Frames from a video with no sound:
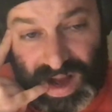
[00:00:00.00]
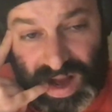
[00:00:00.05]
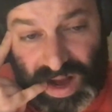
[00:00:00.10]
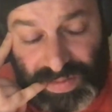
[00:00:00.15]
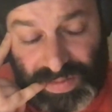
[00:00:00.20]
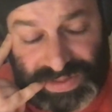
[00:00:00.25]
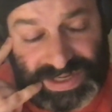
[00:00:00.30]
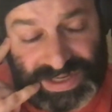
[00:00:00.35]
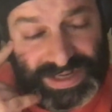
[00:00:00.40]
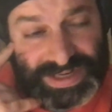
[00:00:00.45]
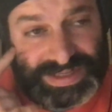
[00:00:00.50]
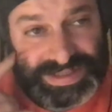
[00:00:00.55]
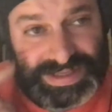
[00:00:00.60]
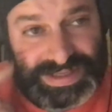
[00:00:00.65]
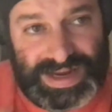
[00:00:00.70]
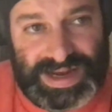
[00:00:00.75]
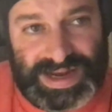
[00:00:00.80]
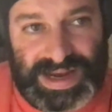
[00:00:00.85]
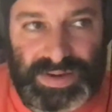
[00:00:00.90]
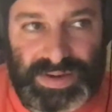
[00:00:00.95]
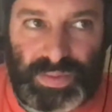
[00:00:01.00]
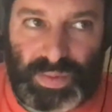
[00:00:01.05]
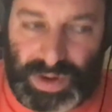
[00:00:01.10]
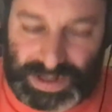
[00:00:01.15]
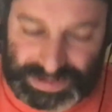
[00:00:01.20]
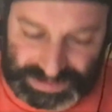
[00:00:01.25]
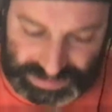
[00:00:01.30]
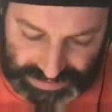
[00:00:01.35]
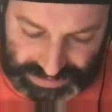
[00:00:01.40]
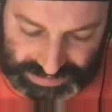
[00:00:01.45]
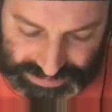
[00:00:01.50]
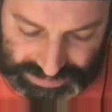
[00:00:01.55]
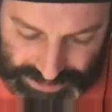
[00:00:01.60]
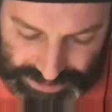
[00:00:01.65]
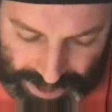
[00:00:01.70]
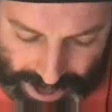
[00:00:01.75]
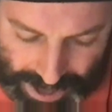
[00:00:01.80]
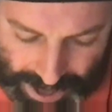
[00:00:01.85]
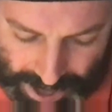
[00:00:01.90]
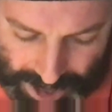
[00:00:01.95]
was, was going to say it wasn't
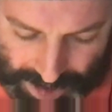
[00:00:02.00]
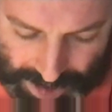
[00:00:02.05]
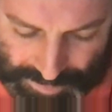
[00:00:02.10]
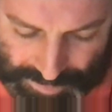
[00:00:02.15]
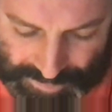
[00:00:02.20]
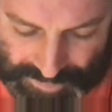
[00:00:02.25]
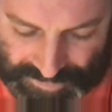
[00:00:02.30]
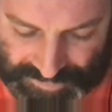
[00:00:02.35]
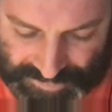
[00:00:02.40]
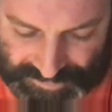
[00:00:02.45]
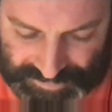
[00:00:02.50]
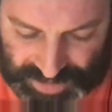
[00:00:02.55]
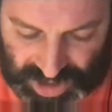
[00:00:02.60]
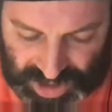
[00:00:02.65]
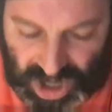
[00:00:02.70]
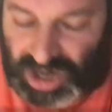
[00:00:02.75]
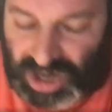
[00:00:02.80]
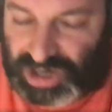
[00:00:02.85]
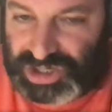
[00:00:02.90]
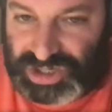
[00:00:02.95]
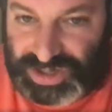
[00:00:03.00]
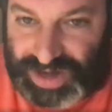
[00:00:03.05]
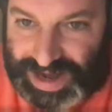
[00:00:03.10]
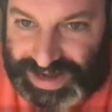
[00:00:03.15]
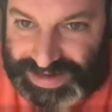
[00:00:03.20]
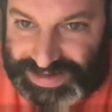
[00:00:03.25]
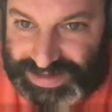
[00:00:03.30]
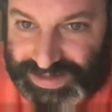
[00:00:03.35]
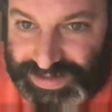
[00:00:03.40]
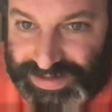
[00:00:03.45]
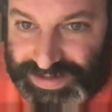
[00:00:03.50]
um, contracted.